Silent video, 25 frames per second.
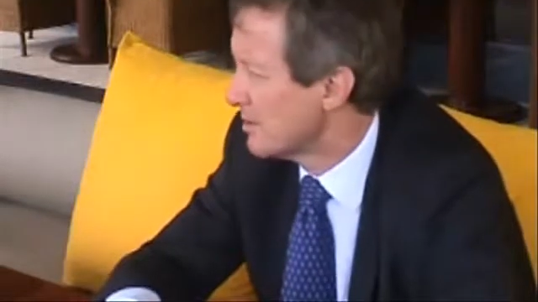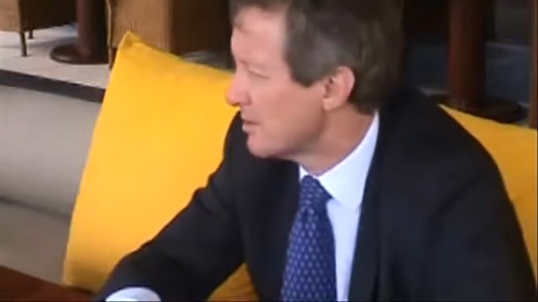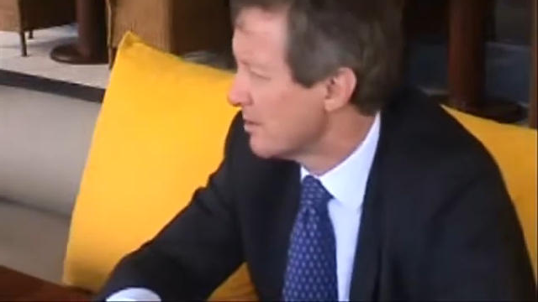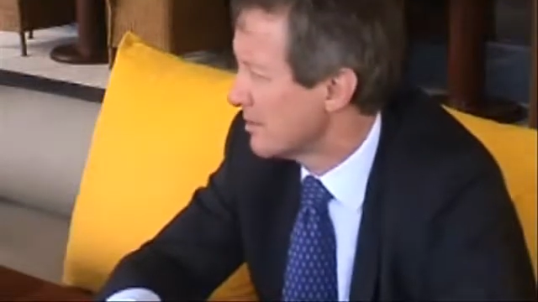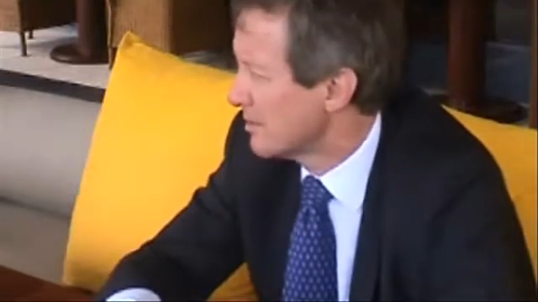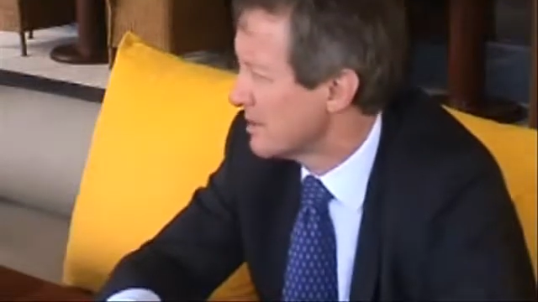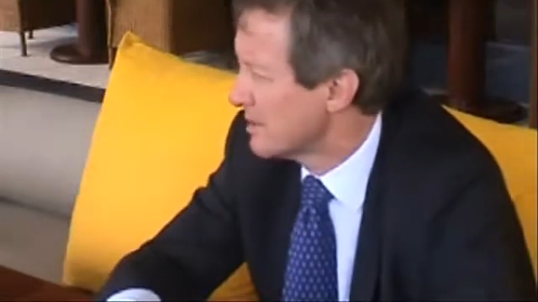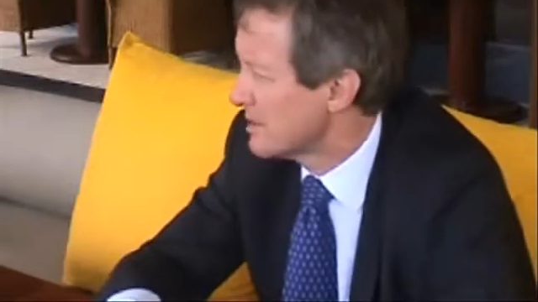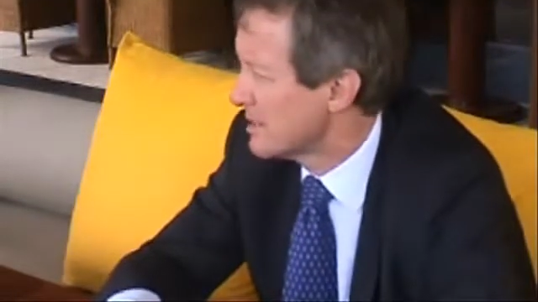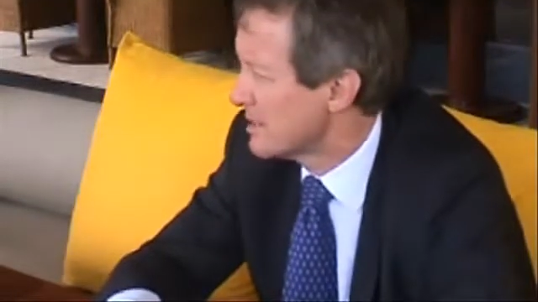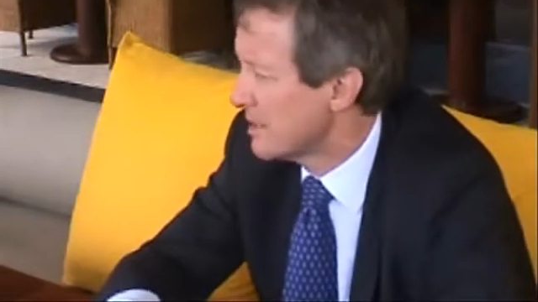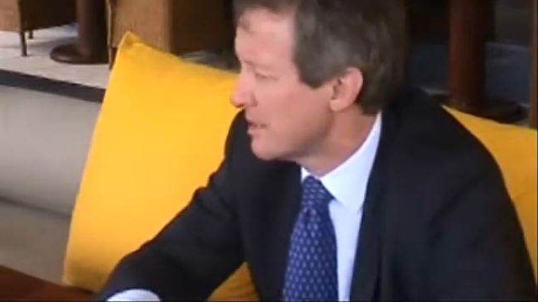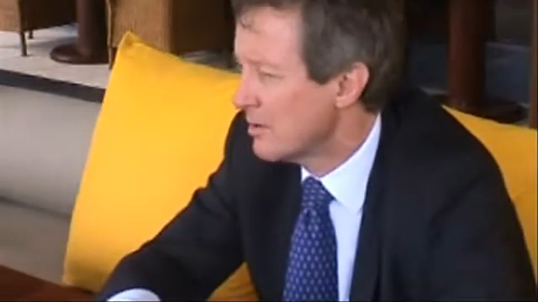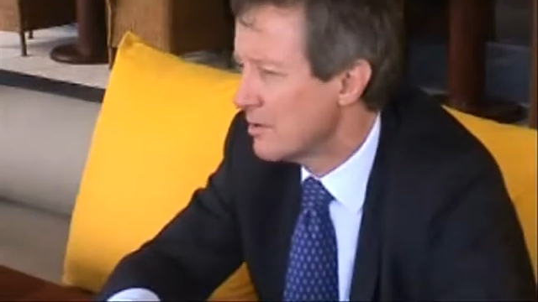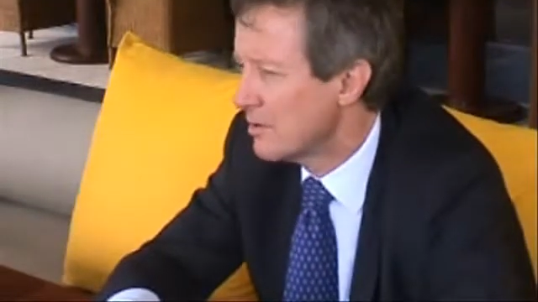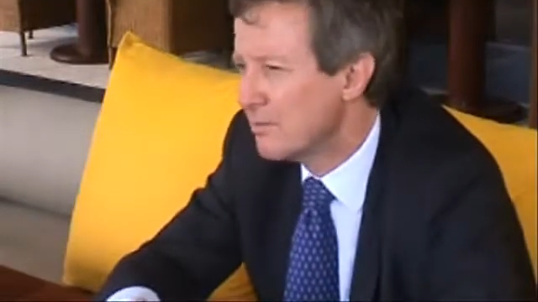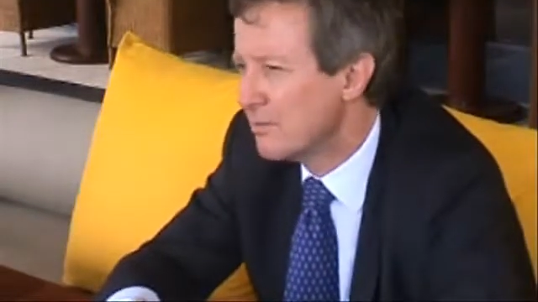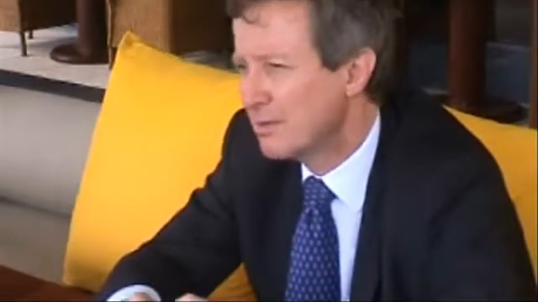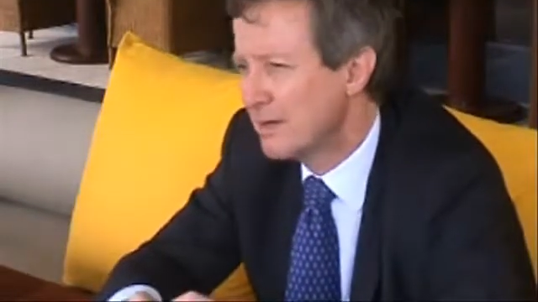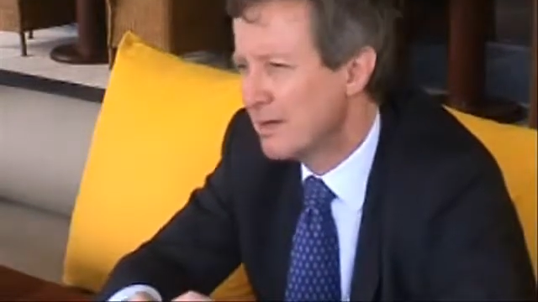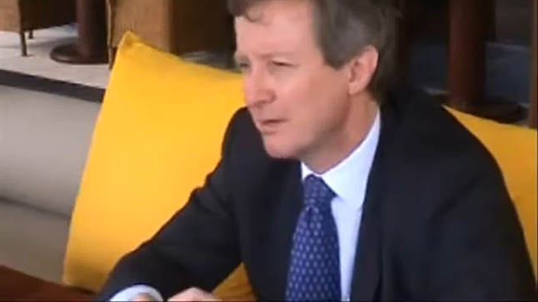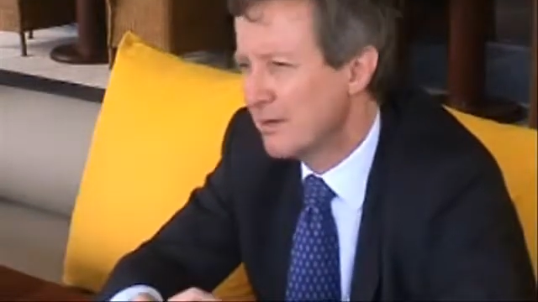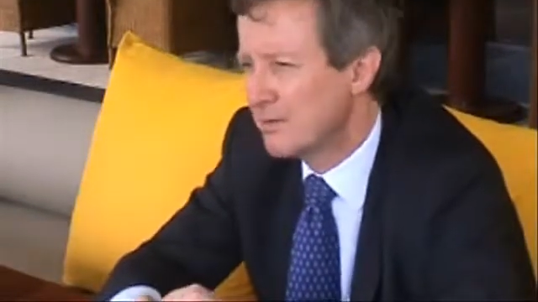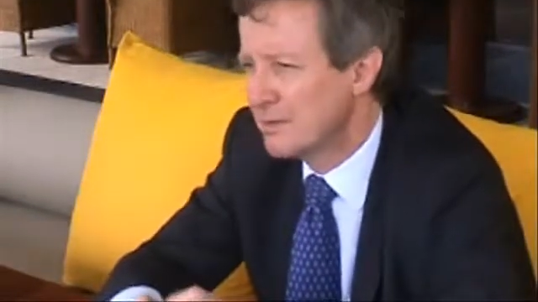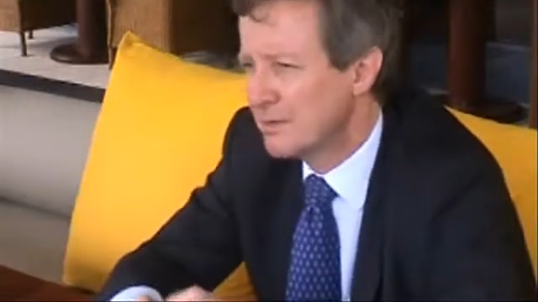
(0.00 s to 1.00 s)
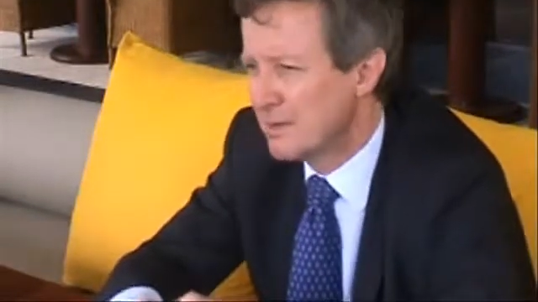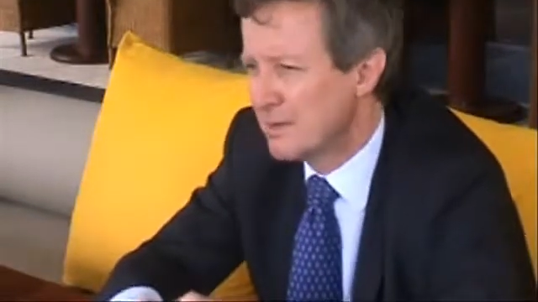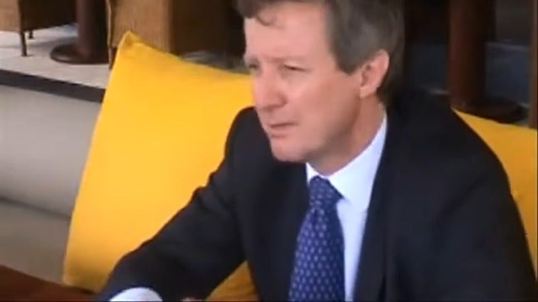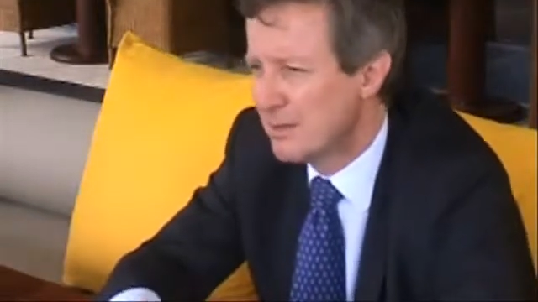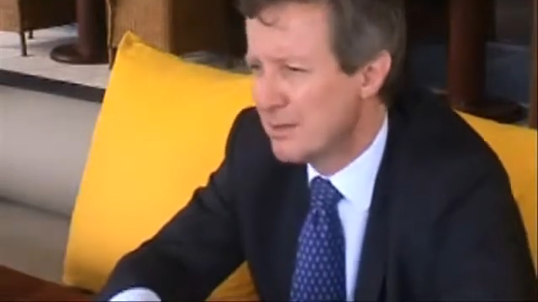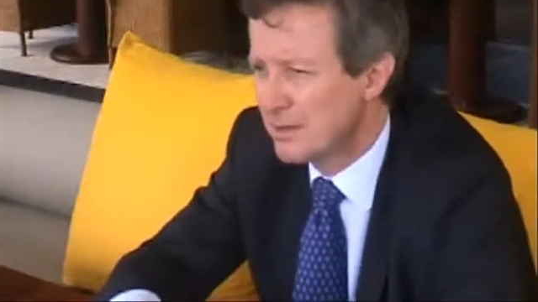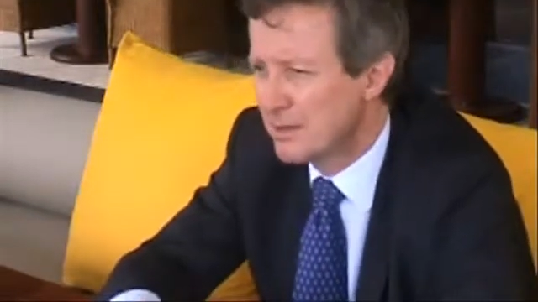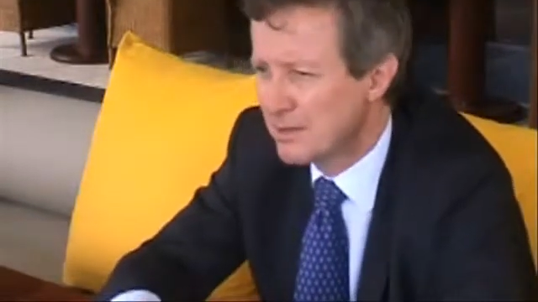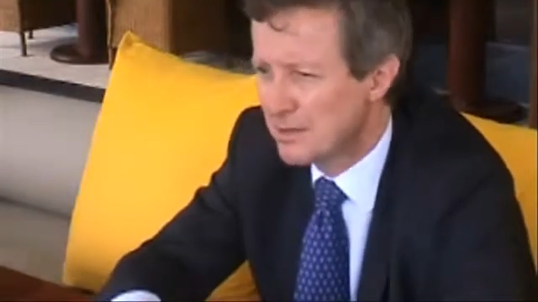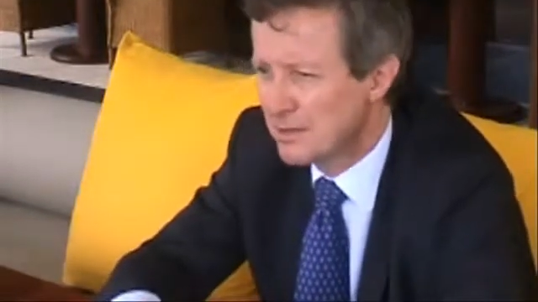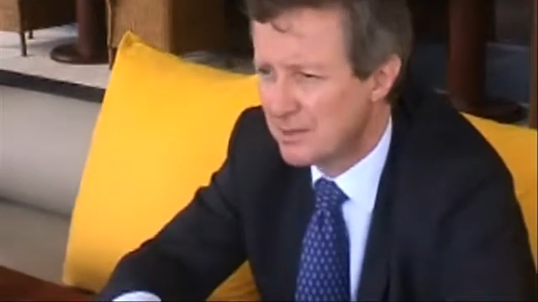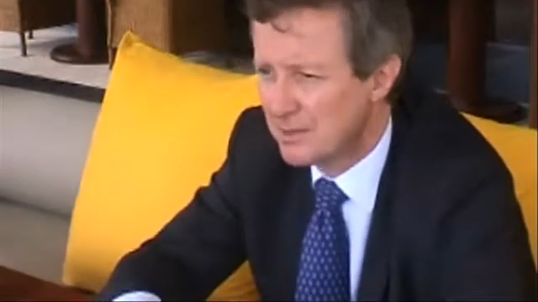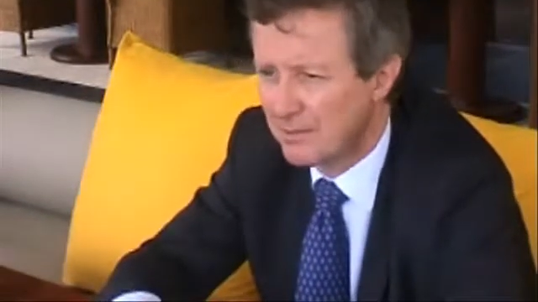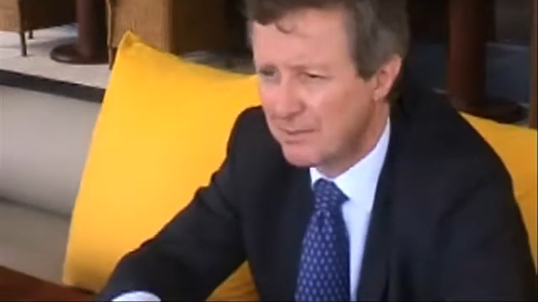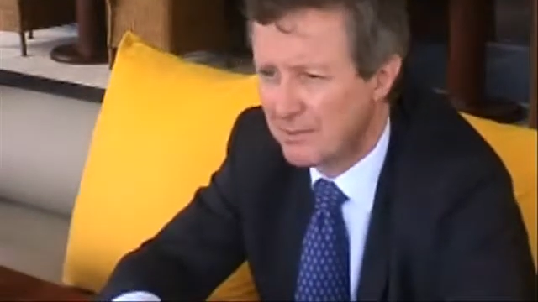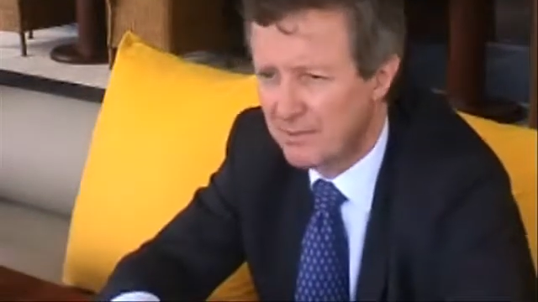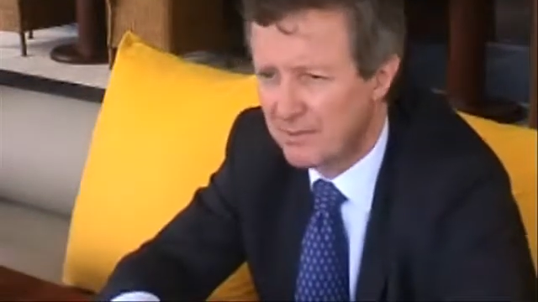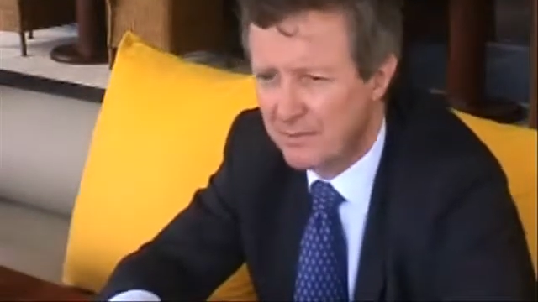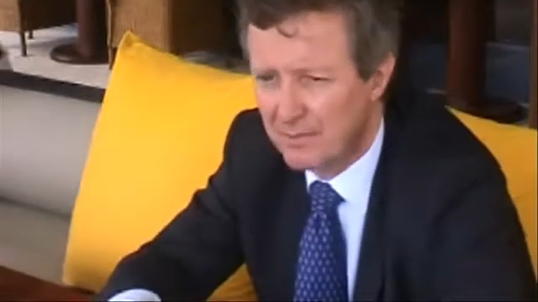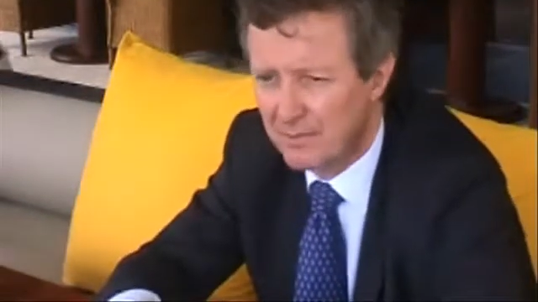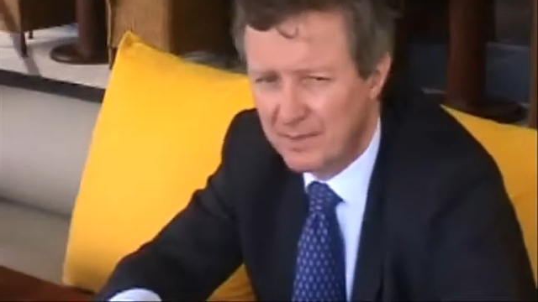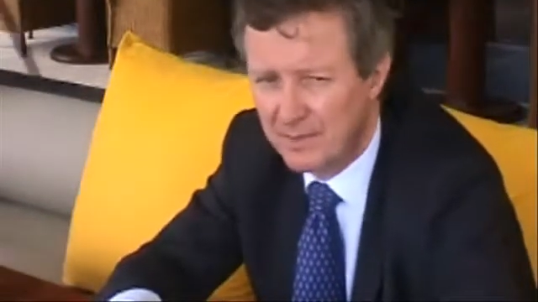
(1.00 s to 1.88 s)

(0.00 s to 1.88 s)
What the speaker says: not a single Brit was amongst them.